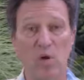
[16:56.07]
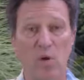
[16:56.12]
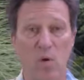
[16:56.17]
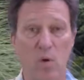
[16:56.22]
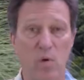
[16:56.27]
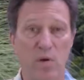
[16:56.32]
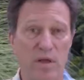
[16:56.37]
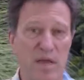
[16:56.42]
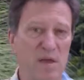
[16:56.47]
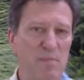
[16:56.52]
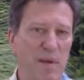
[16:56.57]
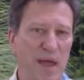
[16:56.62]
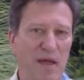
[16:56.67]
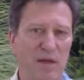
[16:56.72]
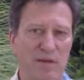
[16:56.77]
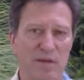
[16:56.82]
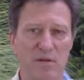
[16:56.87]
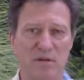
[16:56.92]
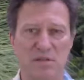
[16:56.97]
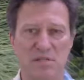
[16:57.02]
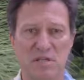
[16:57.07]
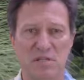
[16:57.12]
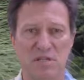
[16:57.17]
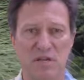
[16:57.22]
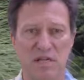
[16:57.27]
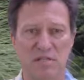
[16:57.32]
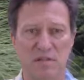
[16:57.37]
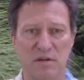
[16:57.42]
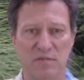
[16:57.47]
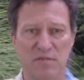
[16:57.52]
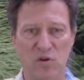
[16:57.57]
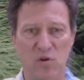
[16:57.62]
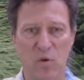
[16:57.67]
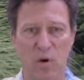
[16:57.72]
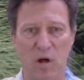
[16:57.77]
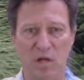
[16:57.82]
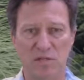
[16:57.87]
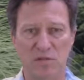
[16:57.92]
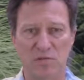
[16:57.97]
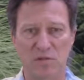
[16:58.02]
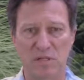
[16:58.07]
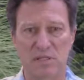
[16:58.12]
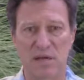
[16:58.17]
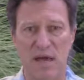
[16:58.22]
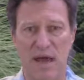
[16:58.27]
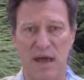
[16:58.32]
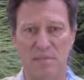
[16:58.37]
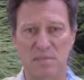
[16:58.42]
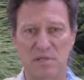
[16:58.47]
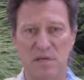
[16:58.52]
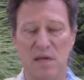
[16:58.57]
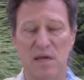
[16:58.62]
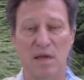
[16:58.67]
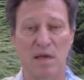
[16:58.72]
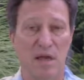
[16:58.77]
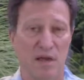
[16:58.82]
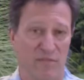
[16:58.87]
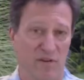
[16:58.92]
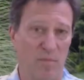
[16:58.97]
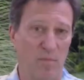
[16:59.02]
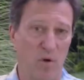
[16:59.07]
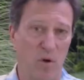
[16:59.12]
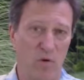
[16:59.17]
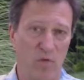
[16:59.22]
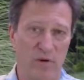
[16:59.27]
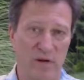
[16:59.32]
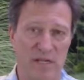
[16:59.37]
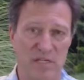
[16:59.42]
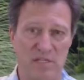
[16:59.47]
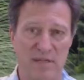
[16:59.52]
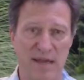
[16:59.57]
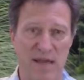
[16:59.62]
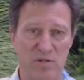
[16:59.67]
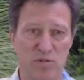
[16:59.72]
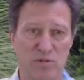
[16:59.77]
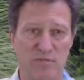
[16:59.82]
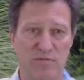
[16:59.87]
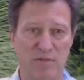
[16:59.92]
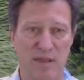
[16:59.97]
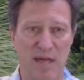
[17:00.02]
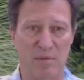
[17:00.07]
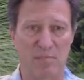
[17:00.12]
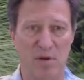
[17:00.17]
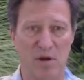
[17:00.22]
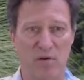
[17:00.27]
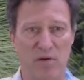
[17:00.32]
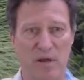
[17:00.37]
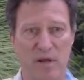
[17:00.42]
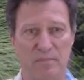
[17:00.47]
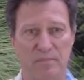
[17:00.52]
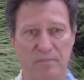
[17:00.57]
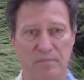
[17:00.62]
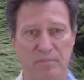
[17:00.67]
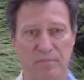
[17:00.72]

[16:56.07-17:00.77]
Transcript: or email you to suggest a few alternate times if I'm already scheduled for that period.